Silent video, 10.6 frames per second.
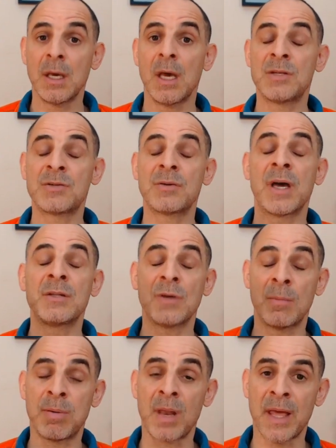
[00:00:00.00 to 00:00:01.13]
and try to
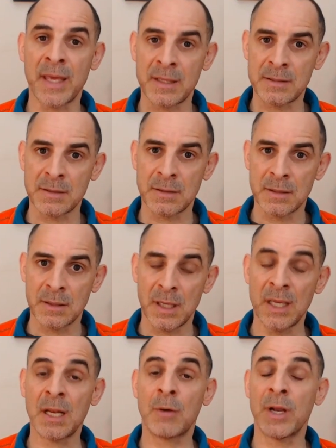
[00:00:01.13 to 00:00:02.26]
apply it
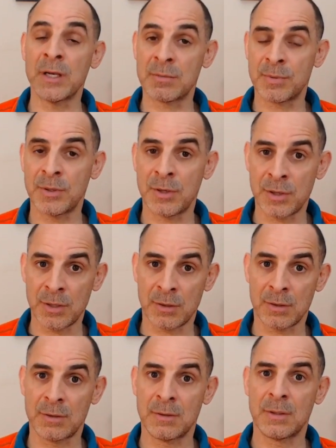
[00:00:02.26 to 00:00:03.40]
in our
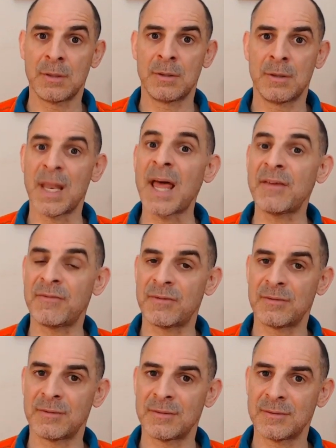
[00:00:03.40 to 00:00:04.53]
entrepreneurial life,
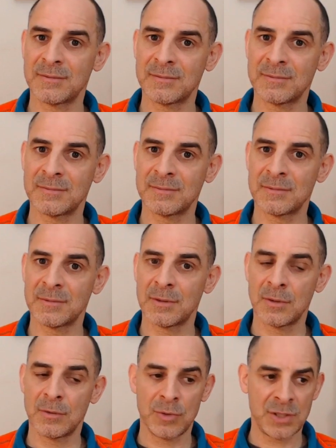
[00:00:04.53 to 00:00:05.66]

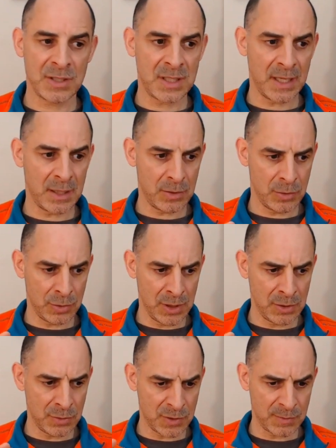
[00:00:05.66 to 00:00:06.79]
which is like you
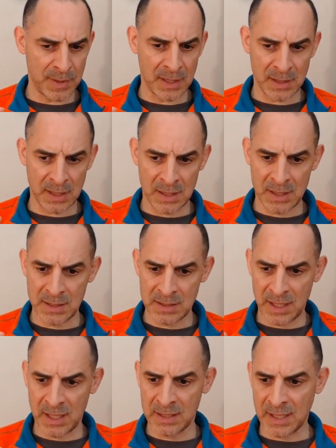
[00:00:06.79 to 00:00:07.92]
need to spend at least
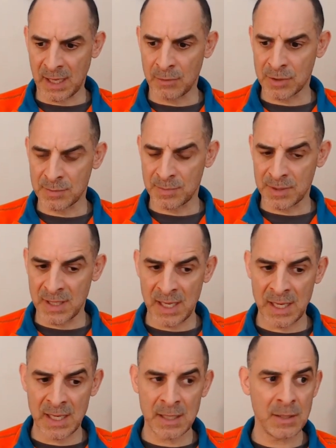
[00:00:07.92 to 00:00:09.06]
8 hours per
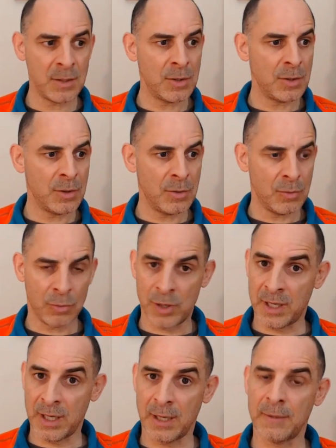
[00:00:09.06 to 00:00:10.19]
day
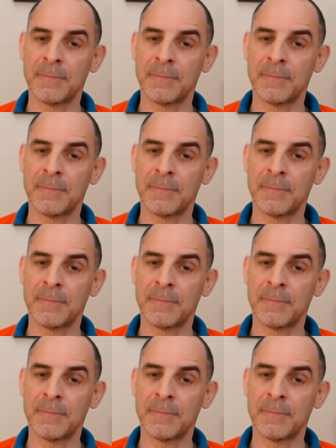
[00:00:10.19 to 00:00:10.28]
working,